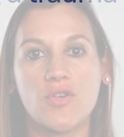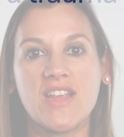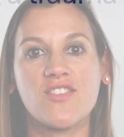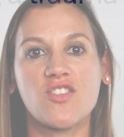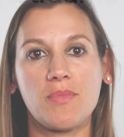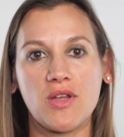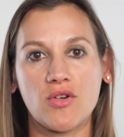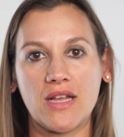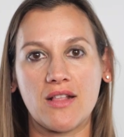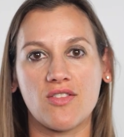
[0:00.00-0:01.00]

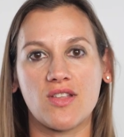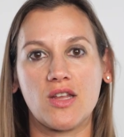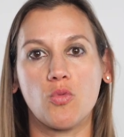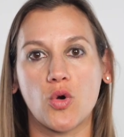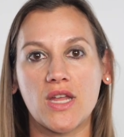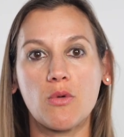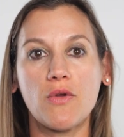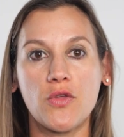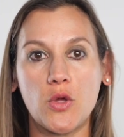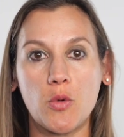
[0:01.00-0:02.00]
experienced in working
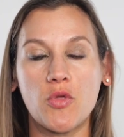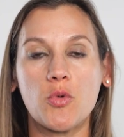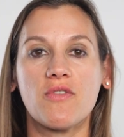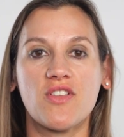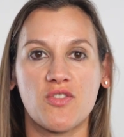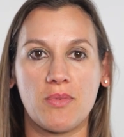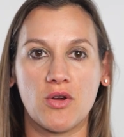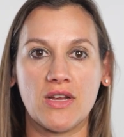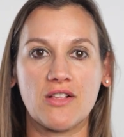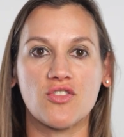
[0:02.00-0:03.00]
with youth who have
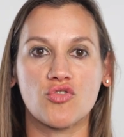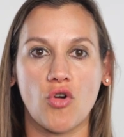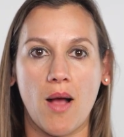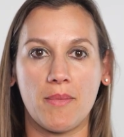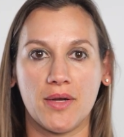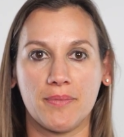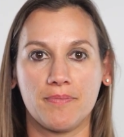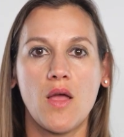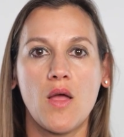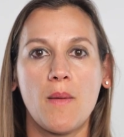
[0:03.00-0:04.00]
experienced trauma.
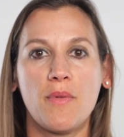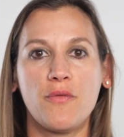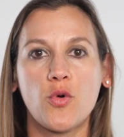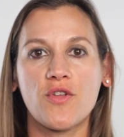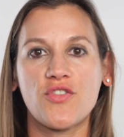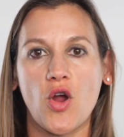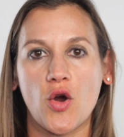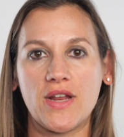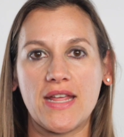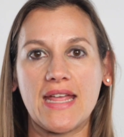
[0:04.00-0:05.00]
Before
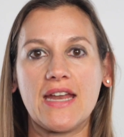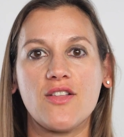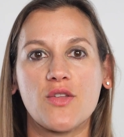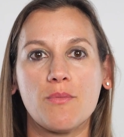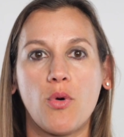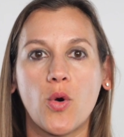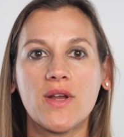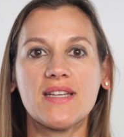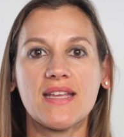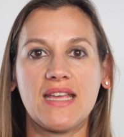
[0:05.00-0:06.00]
starting, it is
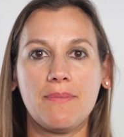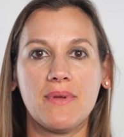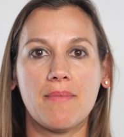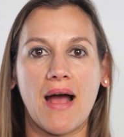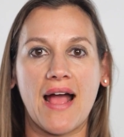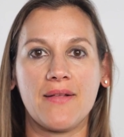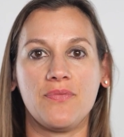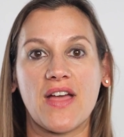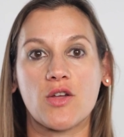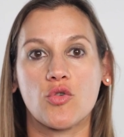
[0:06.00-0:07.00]
important to keep in
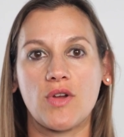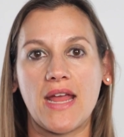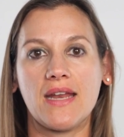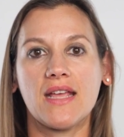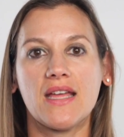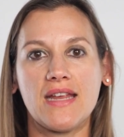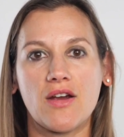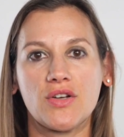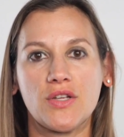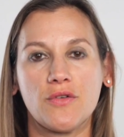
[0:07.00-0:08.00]
mind that creating a
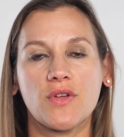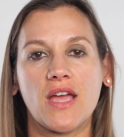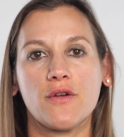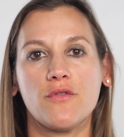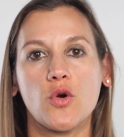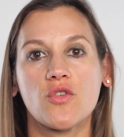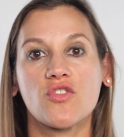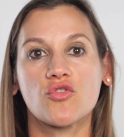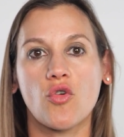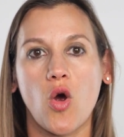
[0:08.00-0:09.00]
narrative can evoke
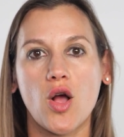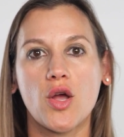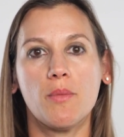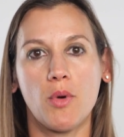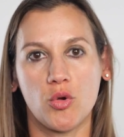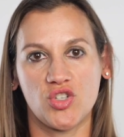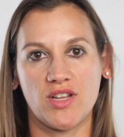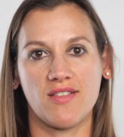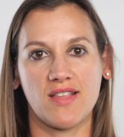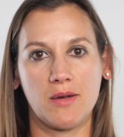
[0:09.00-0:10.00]
strong
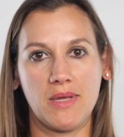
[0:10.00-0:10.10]
emotions in